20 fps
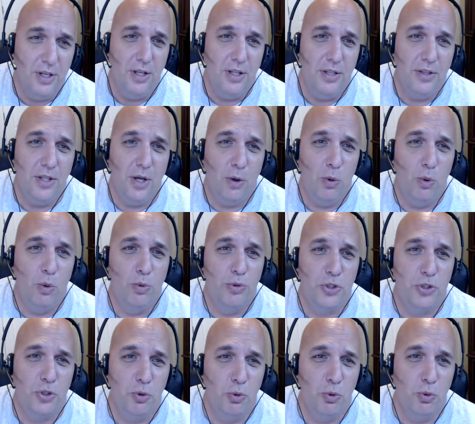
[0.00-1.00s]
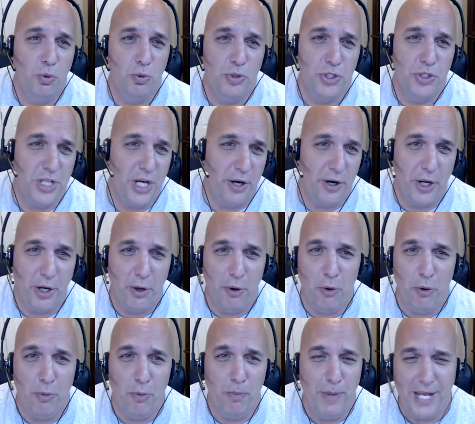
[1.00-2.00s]
the old school
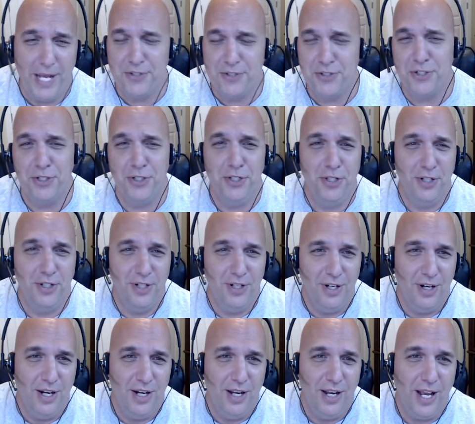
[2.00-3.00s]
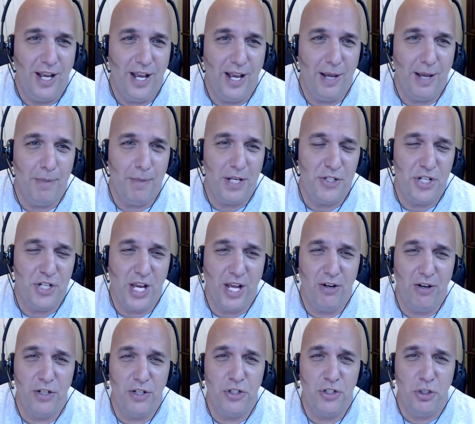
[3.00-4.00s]
stereo master. And my
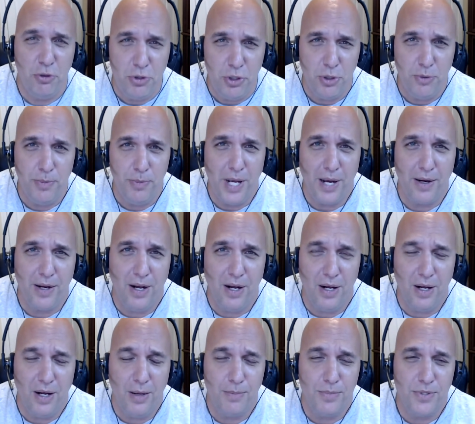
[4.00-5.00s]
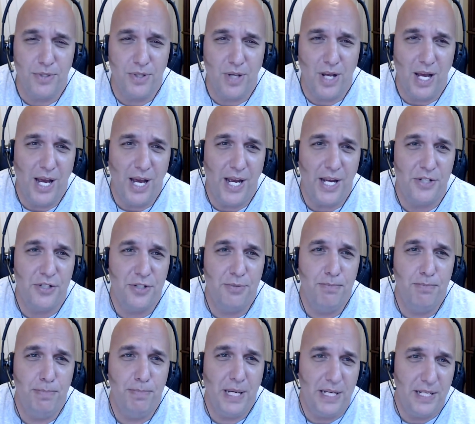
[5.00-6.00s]
channel is youtube.com slash
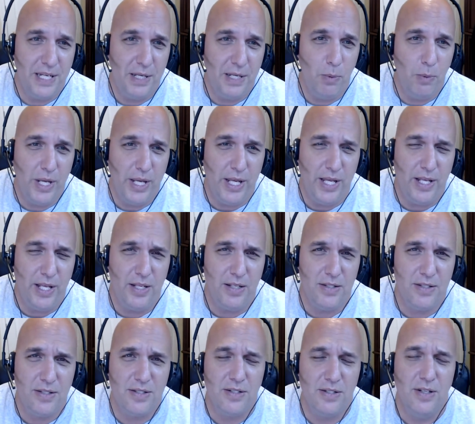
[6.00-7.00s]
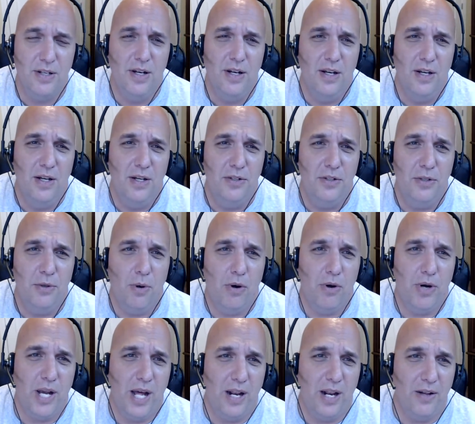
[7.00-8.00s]
bigdwiz. Do all
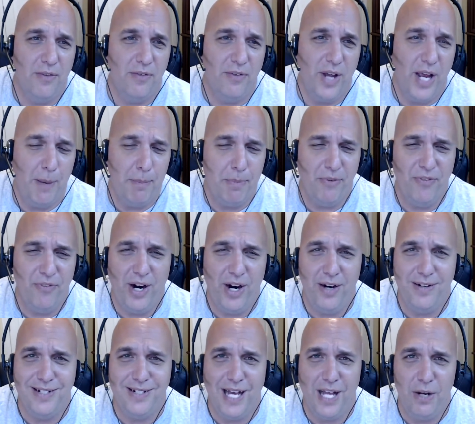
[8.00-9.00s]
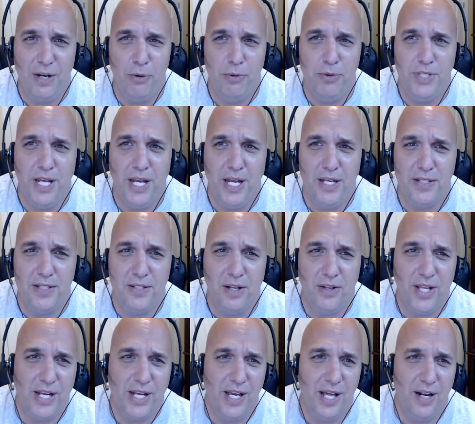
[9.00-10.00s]
kind of amplifier dyno tests, all
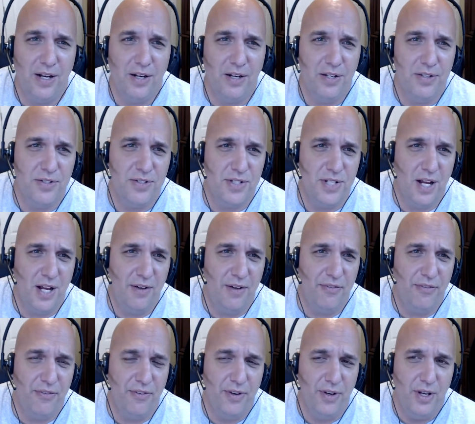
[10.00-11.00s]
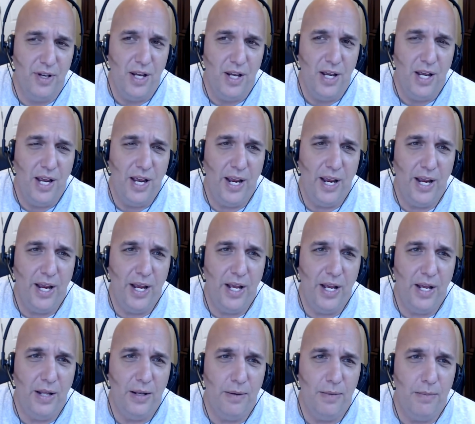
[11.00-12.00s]
that kind of good stuff.
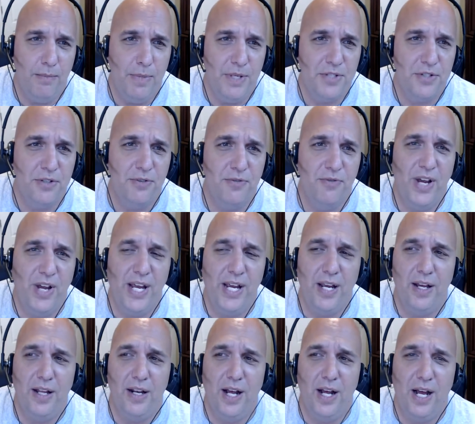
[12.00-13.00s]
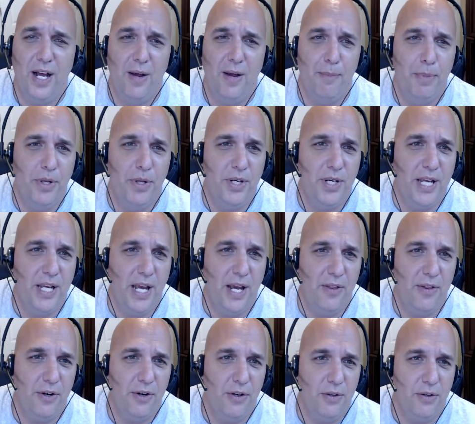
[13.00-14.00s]
And Mr. Vega and I have put
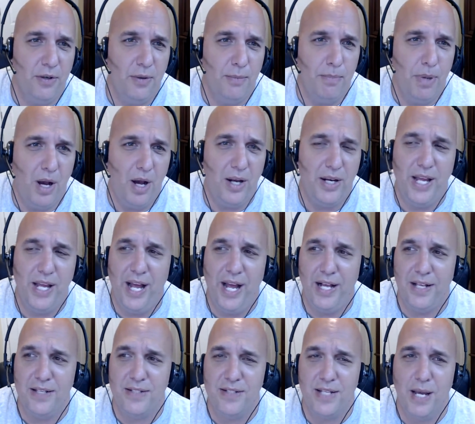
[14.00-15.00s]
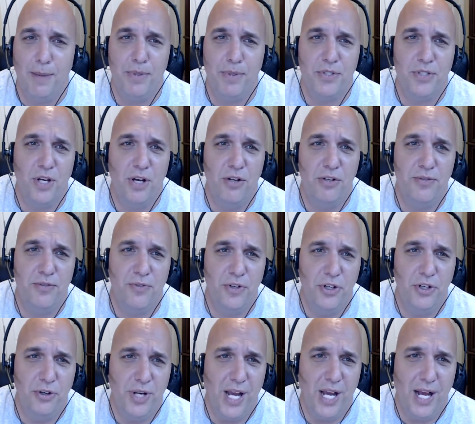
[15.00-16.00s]
together podcast episodes for
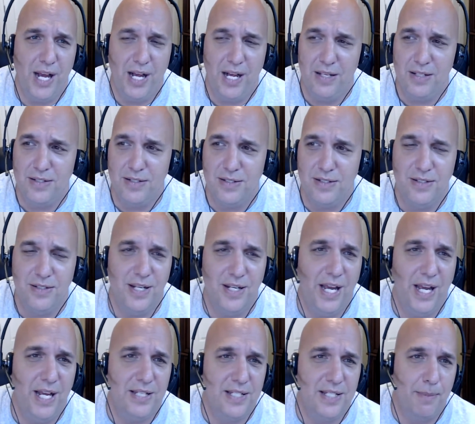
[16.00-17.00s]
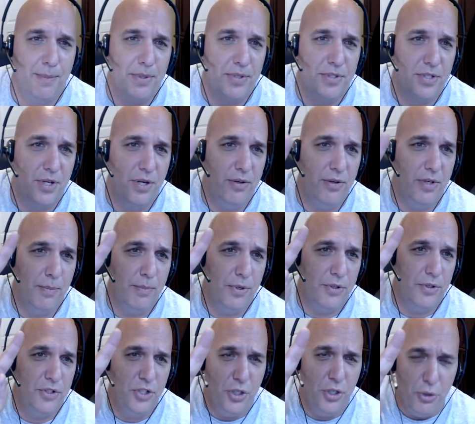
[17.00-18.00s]
you guys. Today is episode number
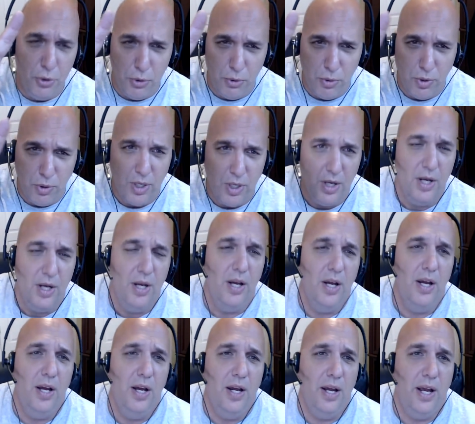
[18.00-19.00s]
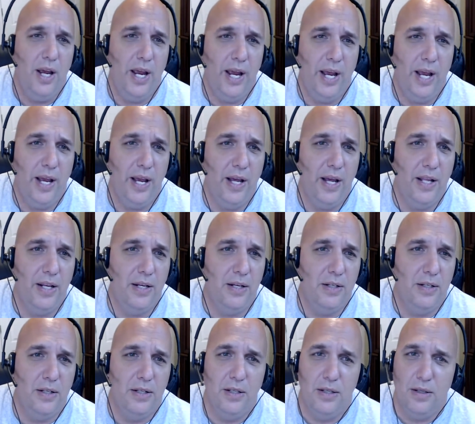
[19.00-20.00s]
two. And
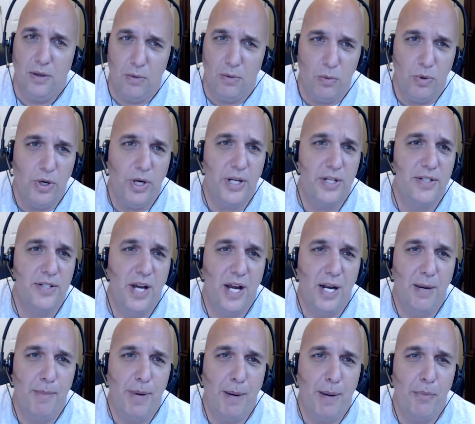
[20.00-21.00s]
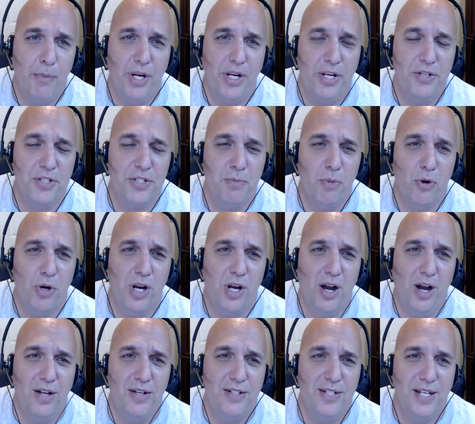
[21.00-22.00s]
we're excited about bringing you some more
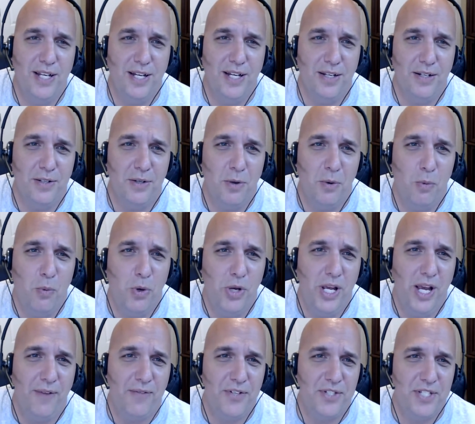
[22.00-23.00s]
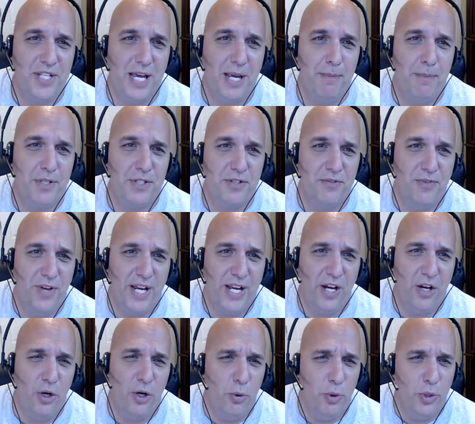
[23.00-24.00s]
content. What do you have to say, Mr.
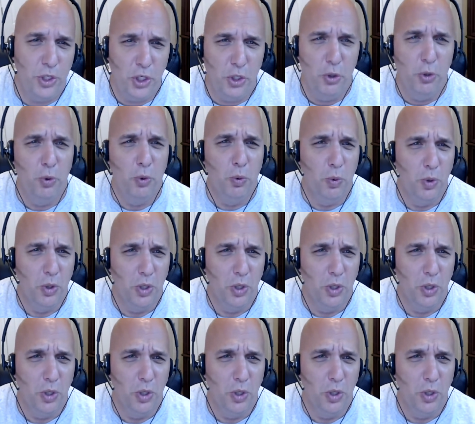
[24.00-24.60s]
Vega? Who are you?